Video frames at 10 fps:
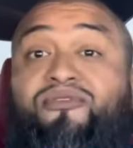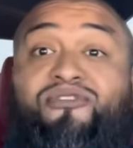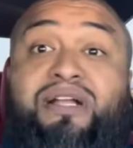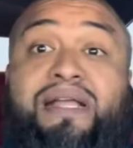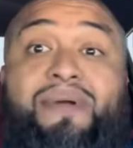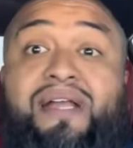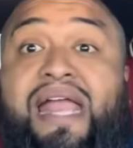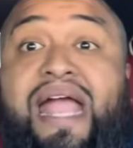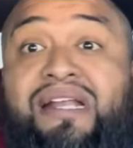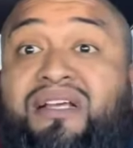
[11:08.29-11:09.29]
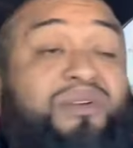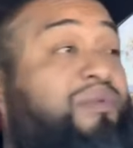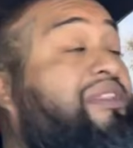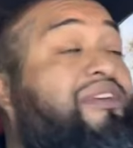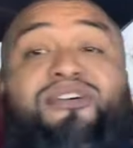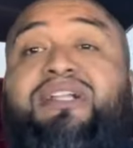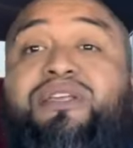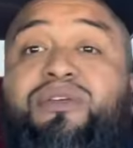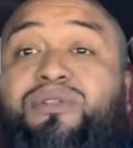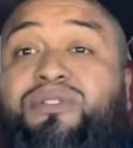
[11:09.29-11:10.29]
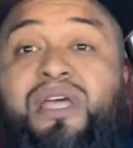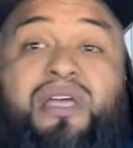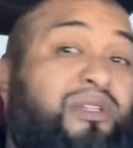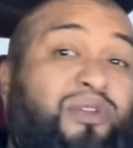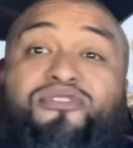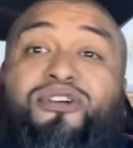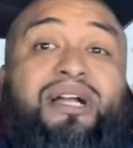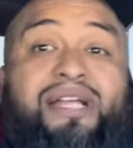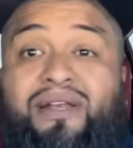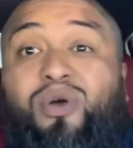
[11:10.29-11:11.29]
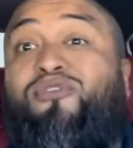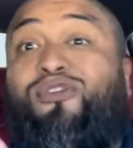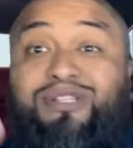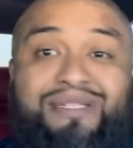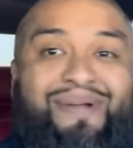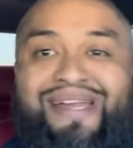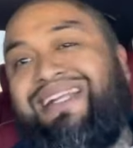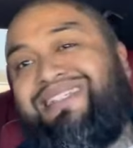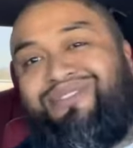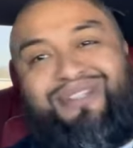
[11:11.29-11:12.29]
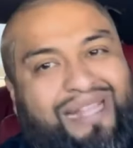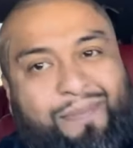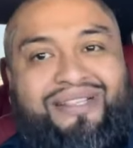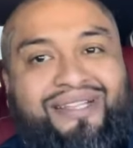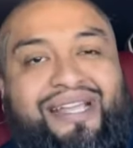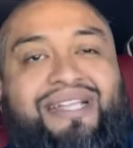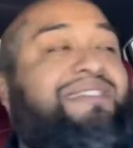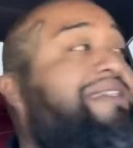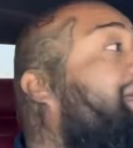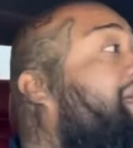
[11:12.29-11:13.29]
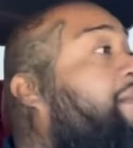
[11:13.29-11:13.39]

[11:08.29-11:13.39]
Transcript: fucking bananas, or what the fuck they use to fucking, or frozen bananas so they can break the cases, eh?